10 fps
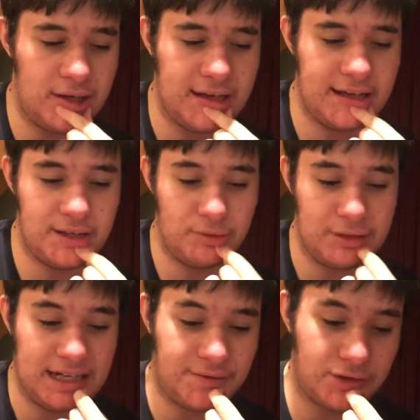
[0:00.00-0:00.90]
I uh,
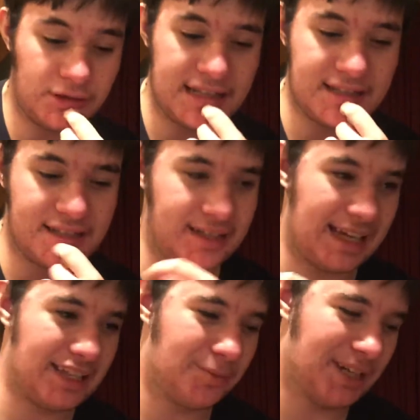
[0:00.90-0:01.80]
would have to look into
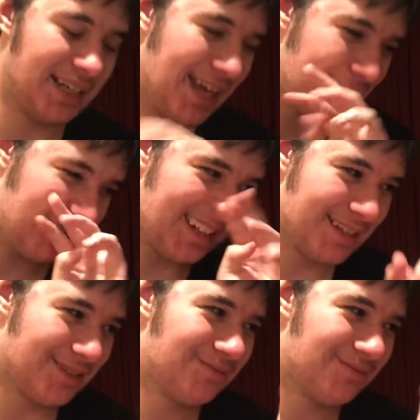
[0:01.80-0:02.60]
Gangiel. But again, like,